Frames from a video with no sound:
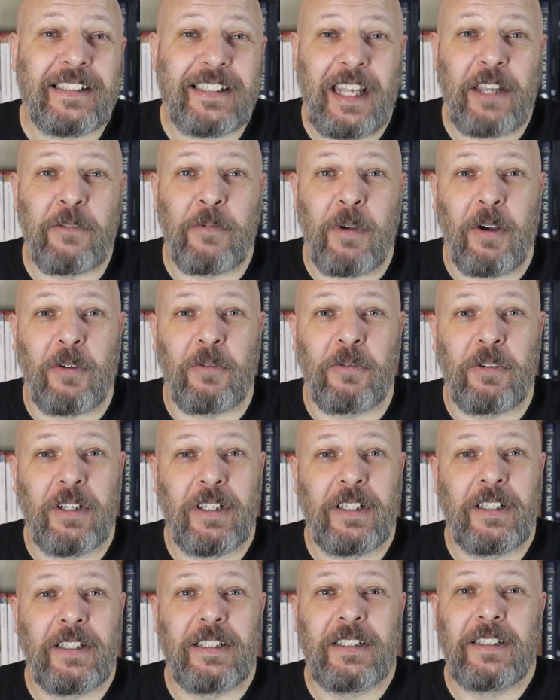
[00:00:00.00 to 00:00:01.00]
stay well.
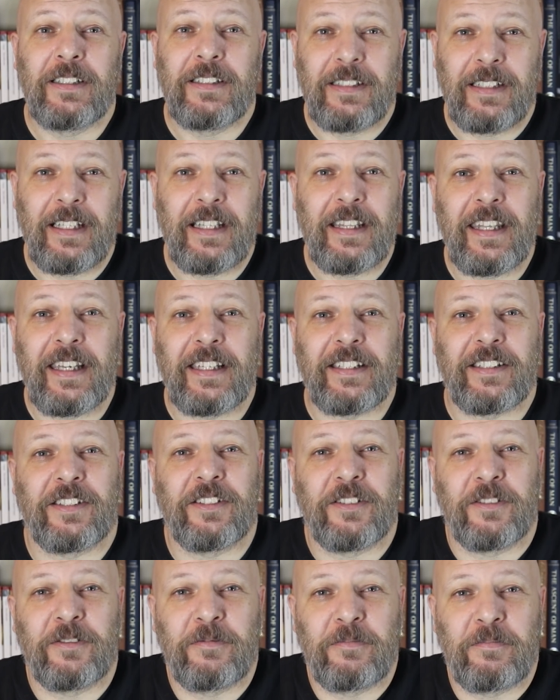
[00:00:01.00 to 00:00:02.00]
And
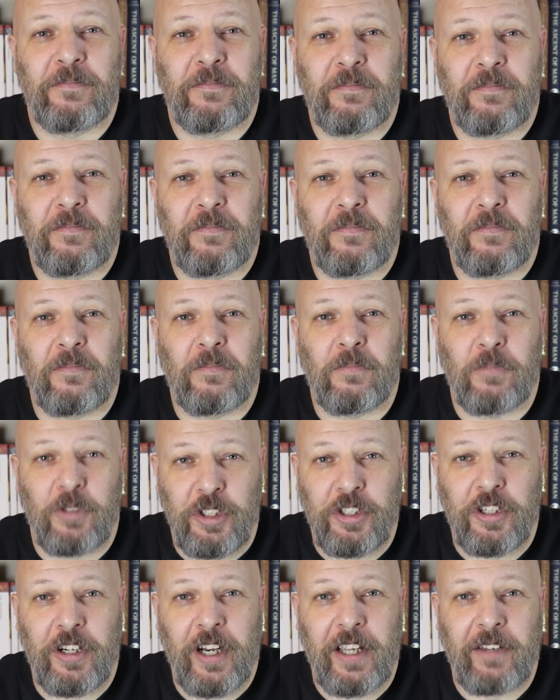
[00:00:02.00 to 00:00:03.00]
this
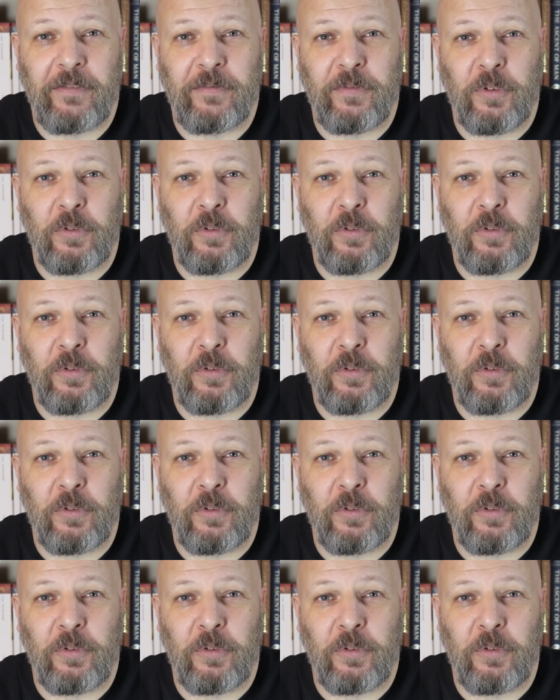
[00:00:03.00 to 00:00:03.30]
was Crecganford.